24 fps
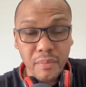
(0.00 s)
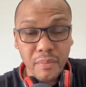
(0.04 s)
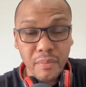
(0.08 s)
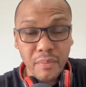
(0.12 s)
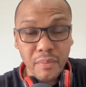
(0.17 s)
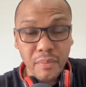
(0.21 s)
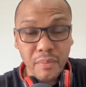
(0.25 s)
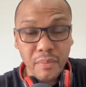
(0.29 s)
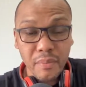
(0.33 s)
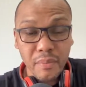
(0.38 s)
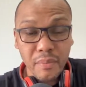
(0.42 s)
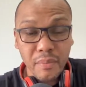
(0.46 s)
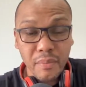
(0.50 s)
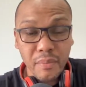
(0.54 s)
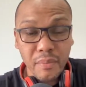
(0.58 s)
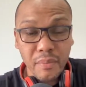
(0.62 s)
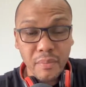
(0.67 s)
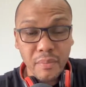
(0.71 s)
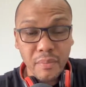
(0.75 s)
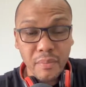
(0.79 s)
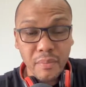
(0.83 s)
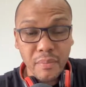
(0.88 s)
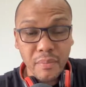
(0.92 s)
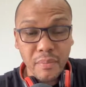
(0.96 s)
this
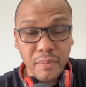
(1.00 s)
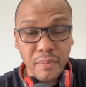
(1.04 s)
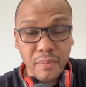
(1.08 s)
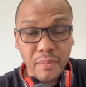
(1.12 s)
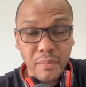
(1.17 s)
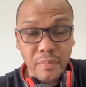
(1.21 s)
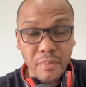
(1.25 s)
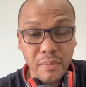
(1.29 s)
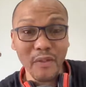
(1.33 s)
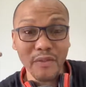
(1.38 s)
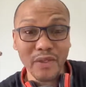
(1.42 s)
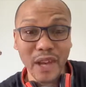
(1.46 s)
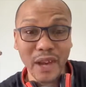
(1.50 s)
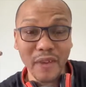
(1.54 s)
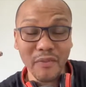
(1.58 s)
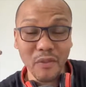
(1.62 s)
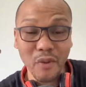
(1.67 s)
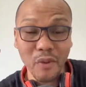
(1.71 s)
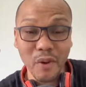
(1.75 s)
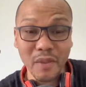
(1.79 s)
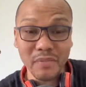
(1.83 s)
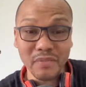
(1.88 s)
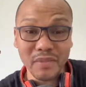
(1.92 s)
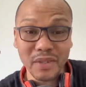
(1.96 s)
part of the
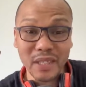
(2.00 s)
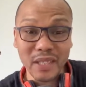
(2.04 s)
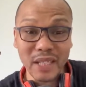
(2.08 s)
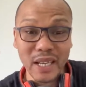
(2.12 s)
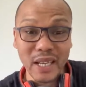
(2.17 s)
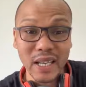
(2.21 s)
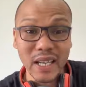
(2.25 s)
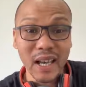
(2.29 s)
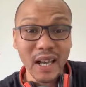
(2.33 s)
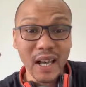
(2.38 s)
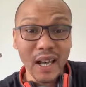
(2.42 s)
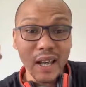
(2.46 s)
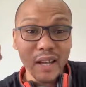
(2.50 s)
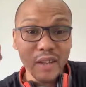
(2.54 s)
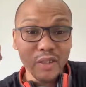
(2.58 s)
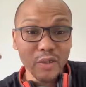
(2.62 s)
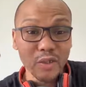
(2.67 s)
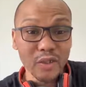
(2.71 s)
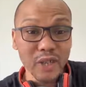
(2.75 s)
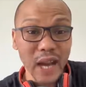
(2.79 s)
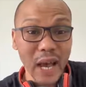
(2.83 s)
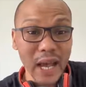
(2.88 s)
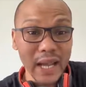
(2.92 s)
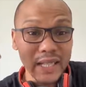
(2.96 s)
FOMC
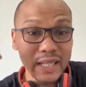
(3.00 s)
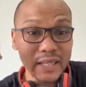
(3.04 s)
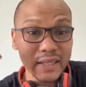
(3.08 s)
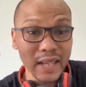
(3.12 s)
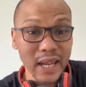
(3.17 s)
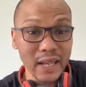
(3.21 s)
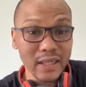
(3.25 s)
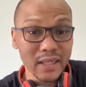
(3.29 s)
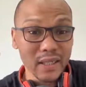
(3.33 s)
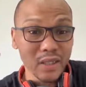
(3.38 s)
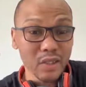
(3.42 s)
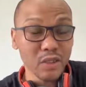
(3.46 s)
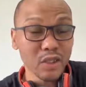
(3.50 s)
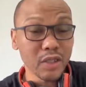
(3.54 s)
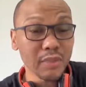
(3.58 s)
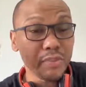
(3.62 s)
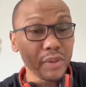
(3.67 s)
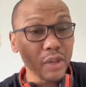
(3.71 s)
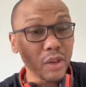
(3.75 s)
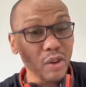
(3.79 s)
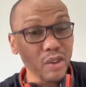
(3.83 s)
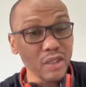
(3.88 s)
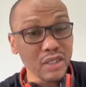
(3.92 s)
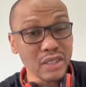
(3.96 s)
tonight is actually
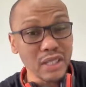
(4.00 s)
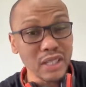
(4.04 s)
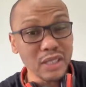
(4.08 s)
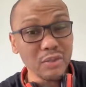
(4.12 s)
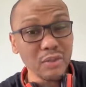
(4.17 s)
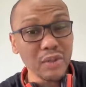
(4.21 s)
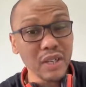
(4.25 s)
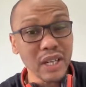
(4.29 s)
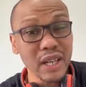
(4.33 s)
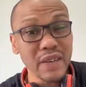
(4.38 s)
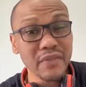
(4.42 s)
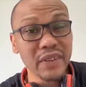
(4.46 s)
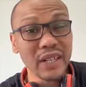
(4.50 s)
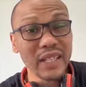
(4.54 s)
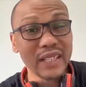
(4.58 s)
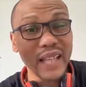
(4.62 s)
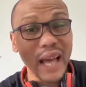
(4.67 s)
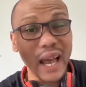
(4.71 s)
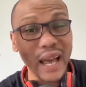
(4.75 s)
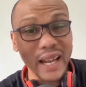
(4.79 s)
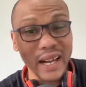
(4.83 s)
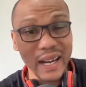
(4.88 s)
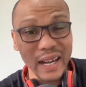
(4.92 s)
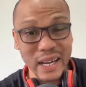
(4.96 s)
crucial because this will give a
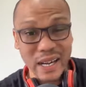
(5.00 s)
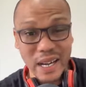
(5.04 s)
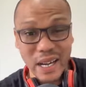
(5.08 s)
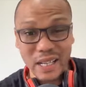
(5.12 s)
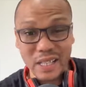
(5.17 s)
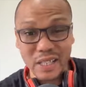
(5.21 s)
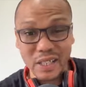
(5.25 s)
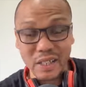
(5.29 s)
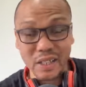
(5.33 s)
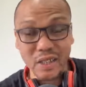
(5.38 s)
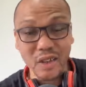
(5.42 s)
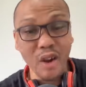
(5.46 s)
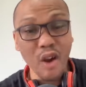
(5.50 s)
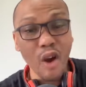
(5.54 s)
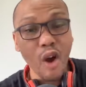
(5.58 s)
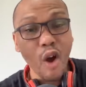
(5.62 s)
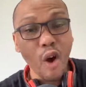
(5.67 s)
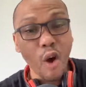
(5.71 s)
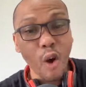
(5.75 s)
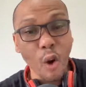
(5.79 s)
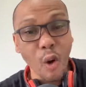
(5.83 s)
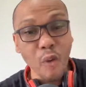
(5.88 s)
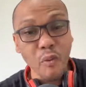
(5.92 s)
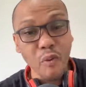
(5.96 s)
direction
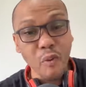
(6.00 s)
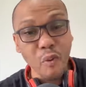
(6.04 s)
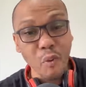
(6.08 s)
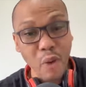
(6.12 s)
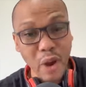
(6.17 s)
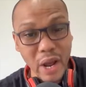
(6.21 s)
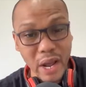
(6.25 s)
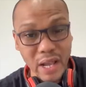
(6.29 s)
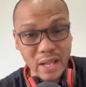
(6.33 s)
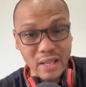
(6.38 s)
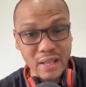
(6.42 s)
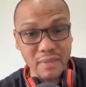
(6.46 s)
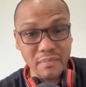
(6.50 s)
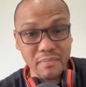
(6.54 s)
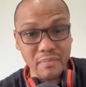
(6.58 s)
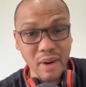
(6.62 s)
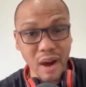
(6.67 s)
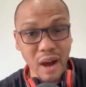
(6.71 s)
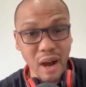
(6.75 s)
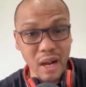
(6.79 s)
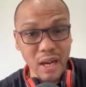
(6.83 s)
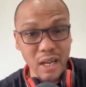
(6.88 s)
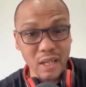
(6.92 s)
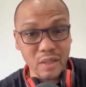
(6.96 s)
of where the
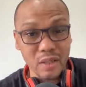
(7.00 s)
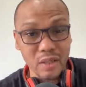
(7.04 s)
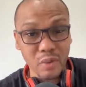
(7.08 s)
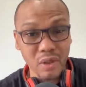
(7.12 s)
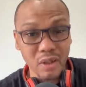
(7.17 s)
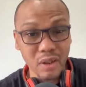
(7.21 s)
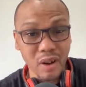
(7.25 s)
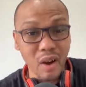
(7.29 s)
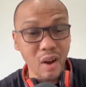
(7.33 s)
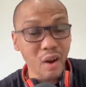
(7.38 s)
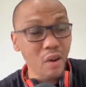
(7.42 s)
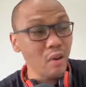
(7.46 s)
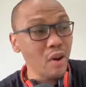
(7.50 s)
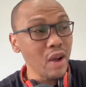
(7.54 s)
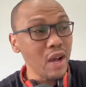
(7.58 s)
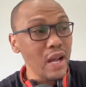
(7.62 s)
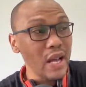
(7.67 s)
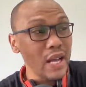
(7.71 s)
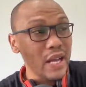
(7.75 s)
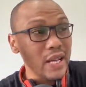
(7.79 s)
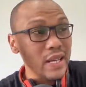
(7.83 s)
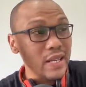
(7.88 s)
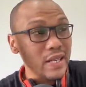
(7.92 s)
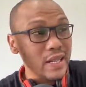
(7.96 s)
market will
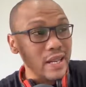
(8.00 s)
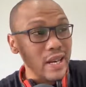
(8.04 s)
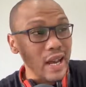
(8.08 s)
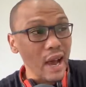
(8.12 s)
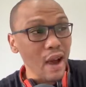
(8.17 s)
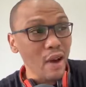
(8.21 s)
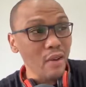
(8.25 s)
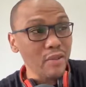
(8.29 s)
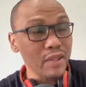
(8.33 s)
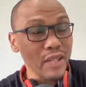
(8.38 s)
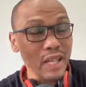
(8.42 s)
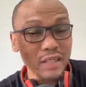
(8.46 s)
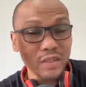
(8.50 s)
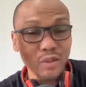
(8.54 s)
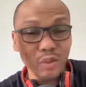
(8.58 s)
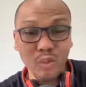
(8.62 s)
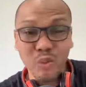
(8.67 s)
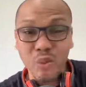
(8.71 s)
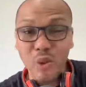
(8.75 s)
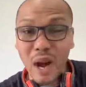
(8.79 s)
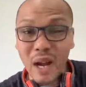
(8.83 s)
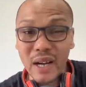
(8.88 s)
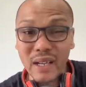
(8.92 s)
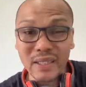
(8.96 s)
go. Now,
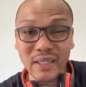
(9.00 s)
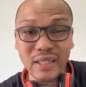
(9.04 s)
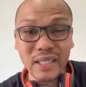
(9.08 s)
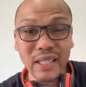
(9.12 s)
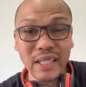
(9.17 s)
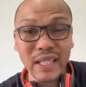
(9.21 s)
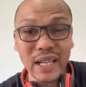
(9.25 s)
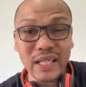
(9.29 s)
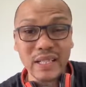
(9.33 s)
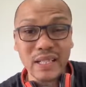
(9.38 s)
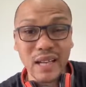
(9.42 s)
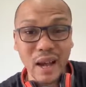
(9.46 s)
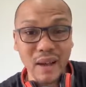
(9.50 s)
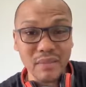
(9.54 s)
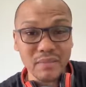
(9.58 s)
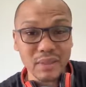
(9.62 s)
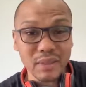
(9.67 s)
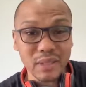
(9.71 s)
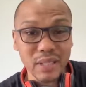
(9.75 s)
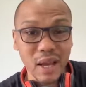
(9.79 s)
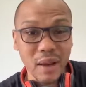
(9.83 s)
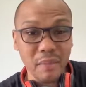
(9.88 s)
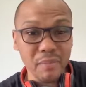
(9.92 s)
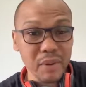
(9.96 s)
there's one thing that
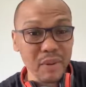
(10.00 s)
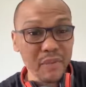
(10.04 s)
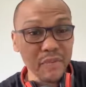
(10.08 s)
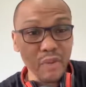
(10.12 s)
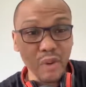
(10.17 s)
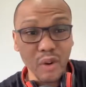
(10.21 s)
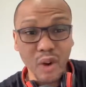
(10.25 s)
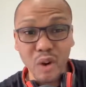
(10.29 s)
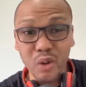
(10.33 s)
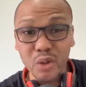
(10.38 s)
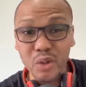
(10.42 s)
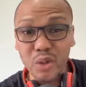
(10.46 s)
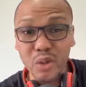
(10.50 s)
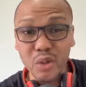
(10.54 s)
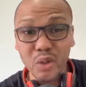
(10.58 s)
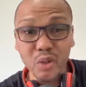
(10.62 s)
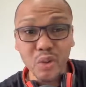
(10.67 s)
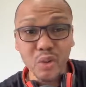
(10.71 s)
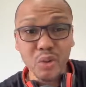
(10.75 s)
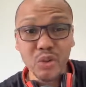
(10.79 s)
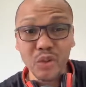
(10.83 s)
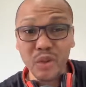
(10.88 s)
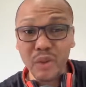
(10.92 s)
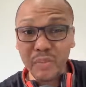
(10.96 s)
comes up. If you go to
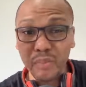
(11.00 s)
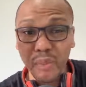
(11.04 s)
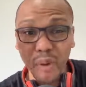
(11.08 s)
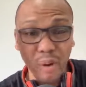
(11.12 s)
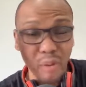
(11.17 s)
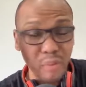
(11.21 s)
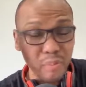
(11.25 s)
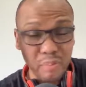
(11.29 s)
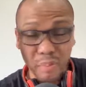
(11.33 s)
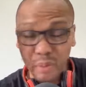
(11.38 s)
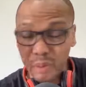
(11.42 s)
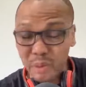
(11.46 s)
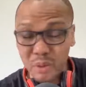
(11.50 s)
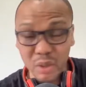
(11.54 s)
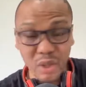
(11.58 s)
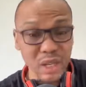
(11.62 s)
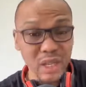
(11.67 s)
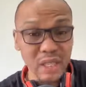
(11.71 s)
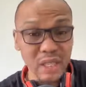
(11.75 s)
YouTube or